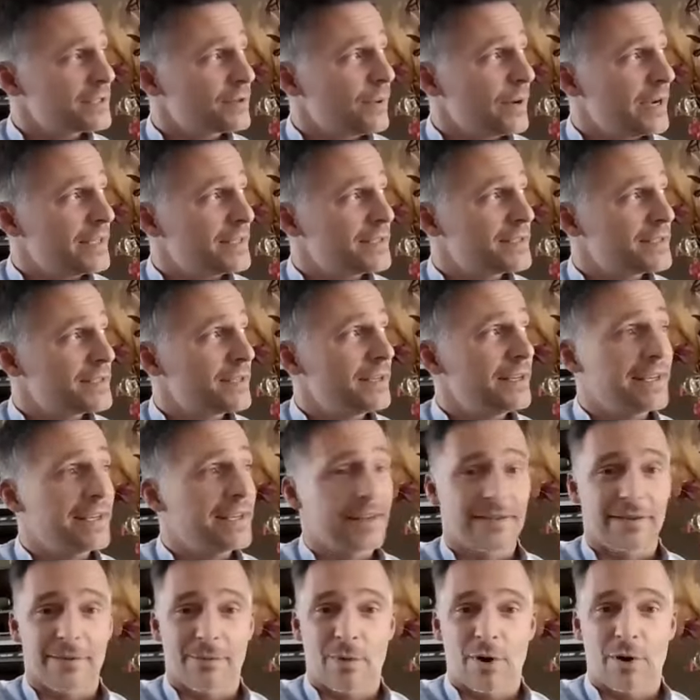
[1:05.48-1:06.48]
it's quite sunny
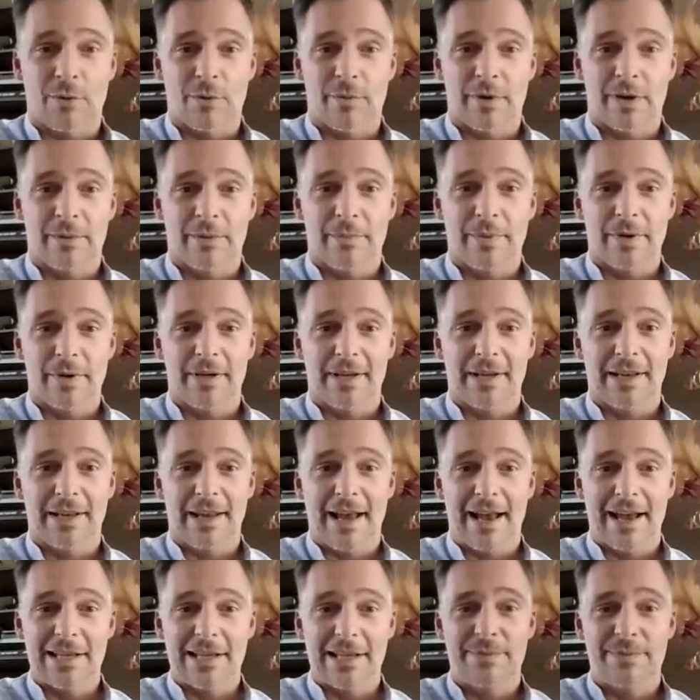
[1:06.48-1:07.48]
at the moment, but it
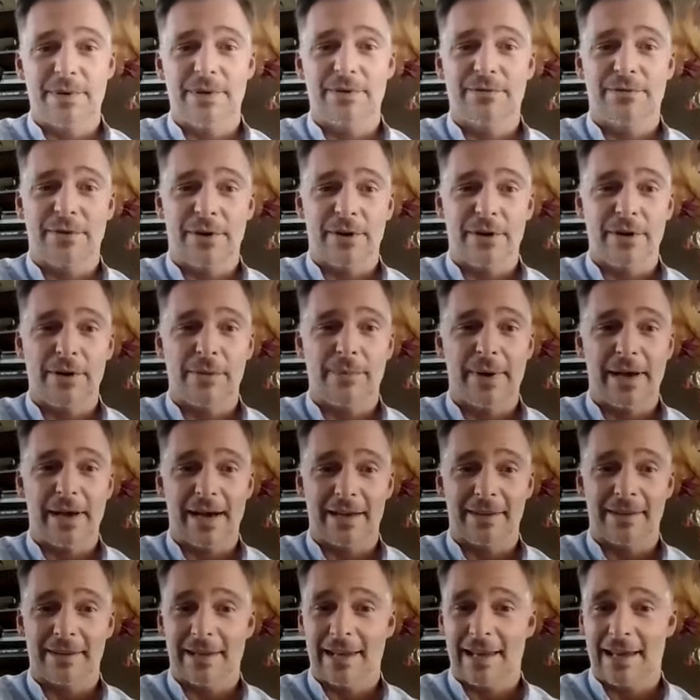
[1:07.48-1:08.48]
has been very
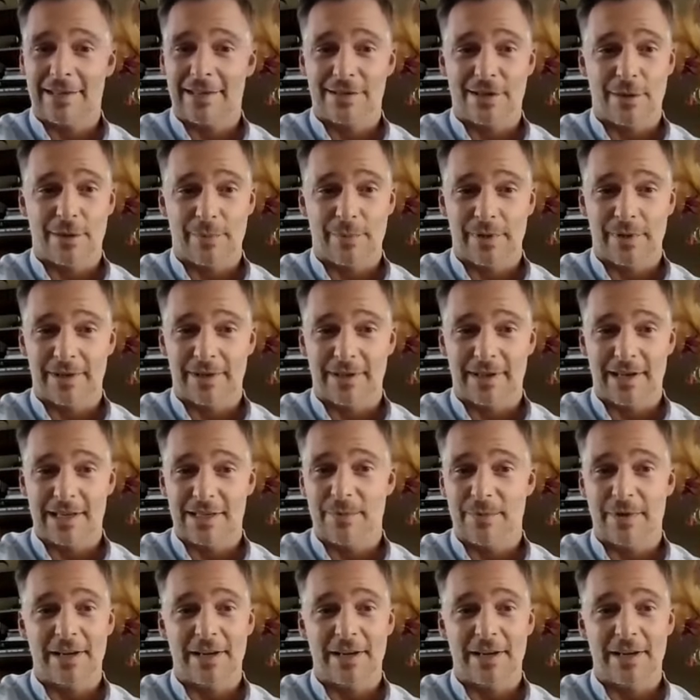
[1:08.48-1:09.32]
bad the last couple of days.